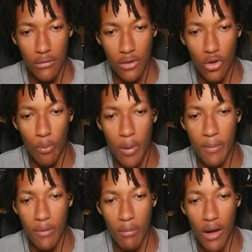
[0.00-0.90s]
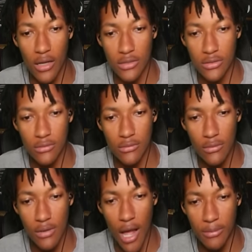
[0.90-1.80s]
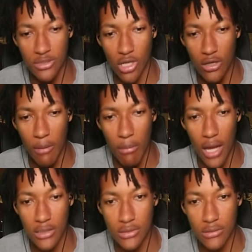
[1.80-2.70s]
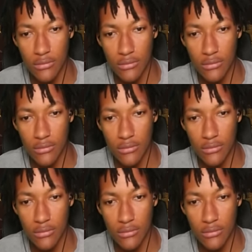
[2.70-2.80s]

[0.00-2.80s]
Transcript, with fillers: No paper box. Now I'm stuck in a box.